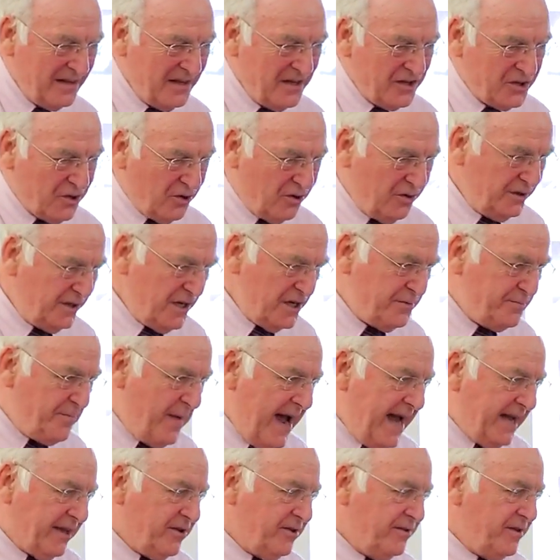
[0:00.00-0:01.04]
So just
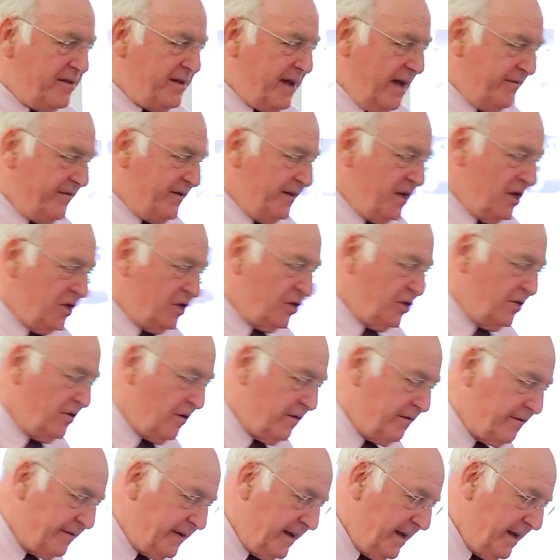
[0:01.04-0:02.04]
back to the definition of